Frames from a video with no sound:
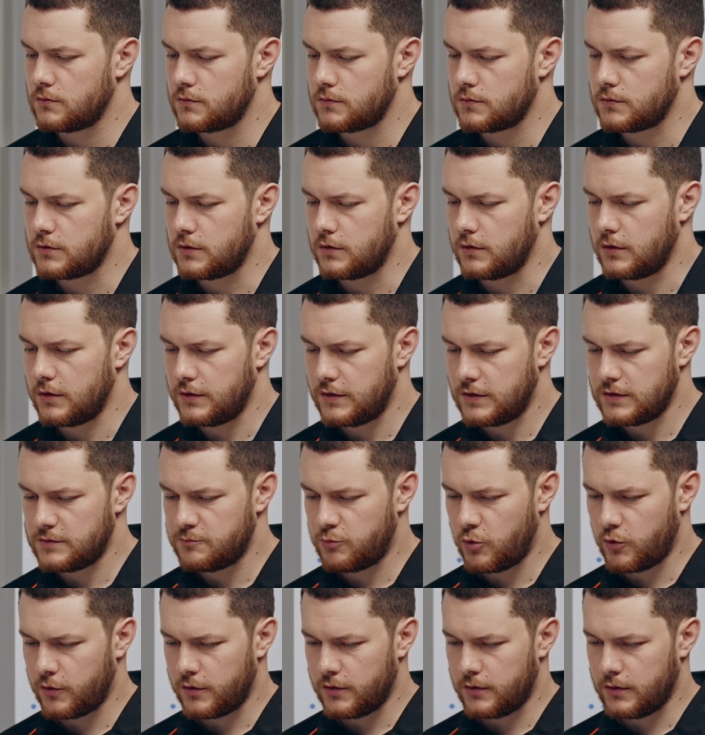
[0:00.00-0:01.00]
So at this
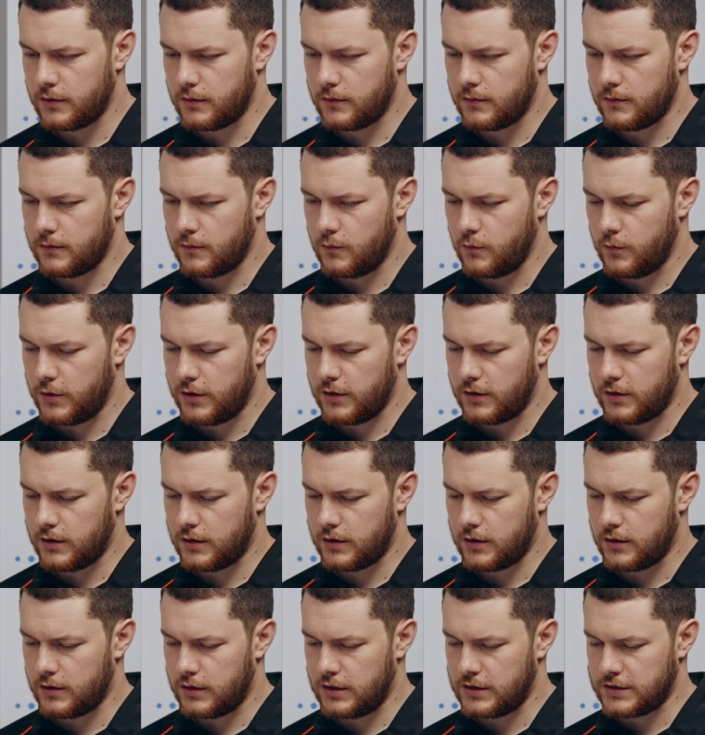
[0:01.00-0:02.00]
point, we
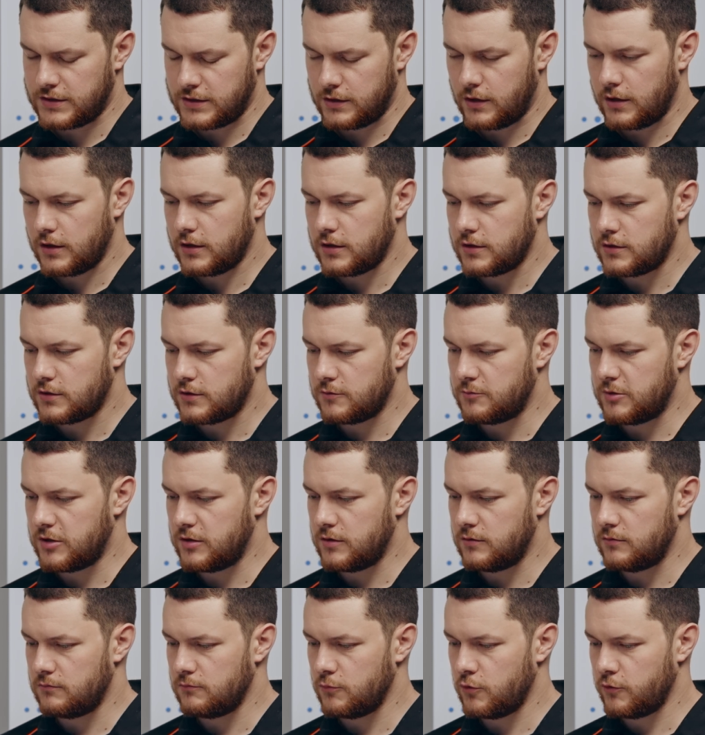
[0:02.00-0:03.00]
are excited to
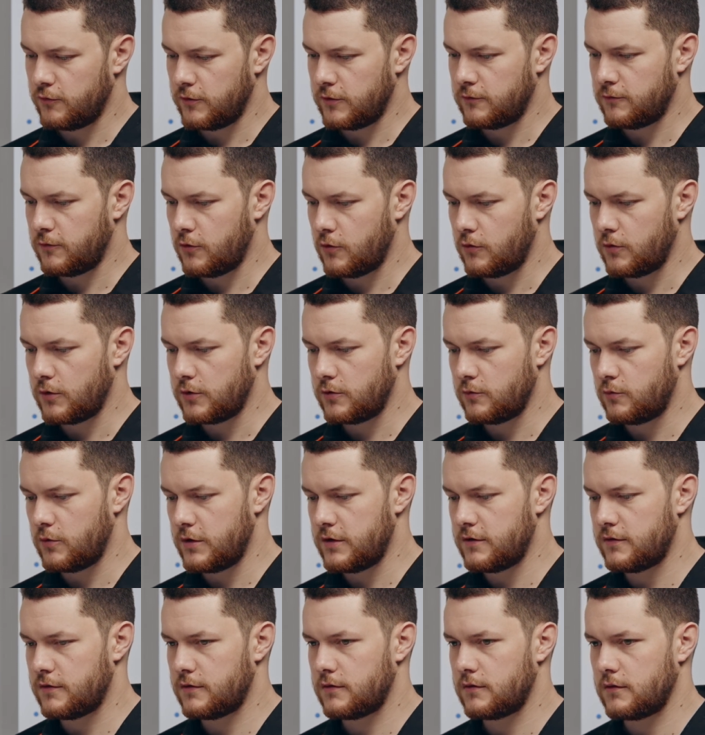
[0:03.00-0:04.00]
be moving forward
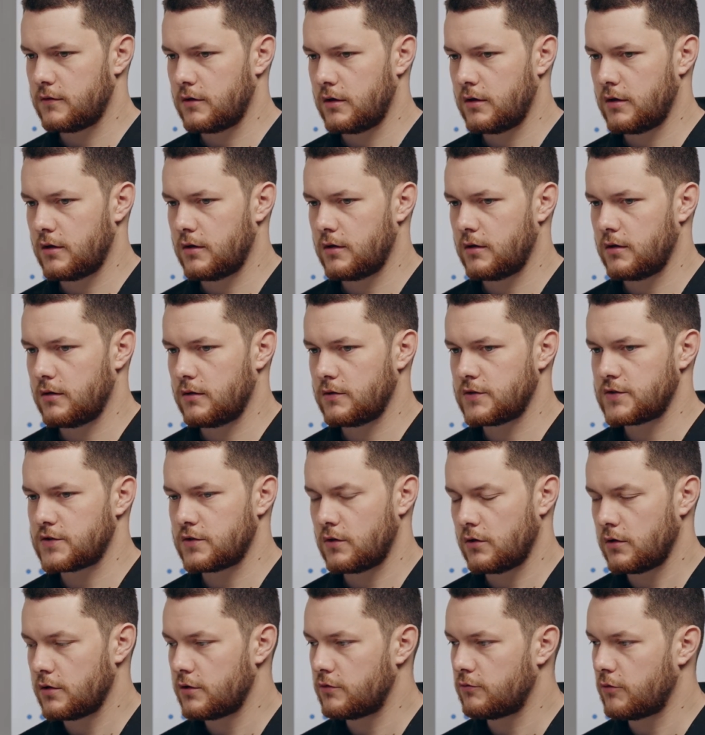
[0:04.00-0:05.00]
with a
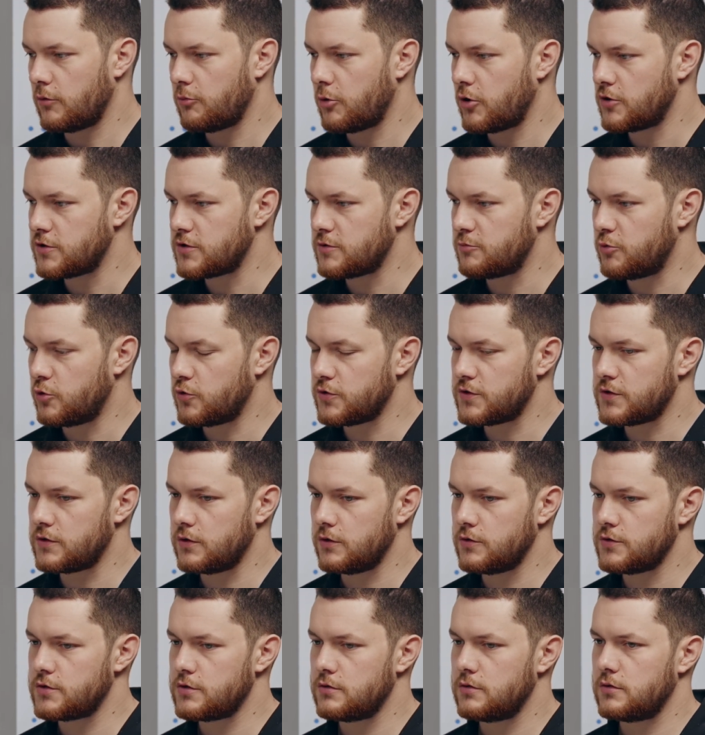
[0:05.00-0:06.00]
solid remote support
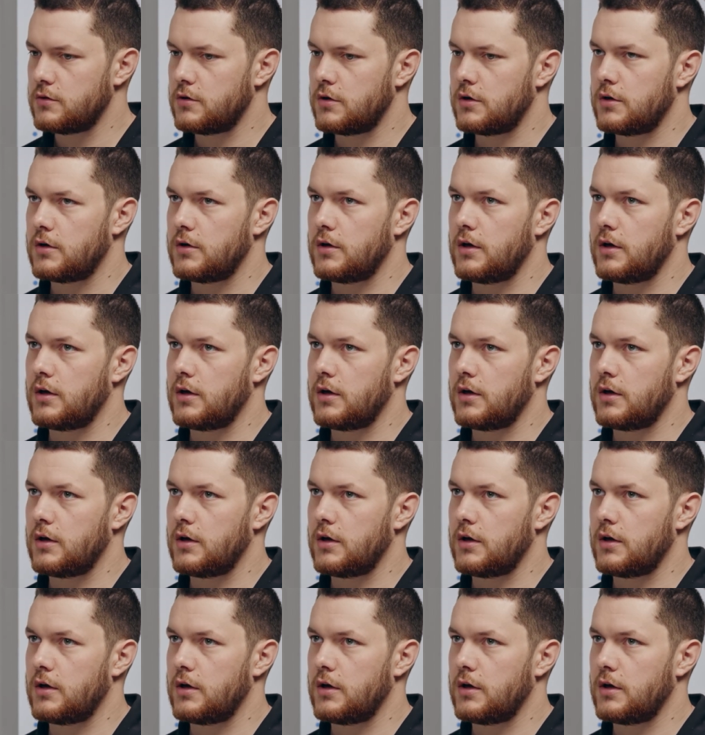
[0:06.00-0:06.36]
solution.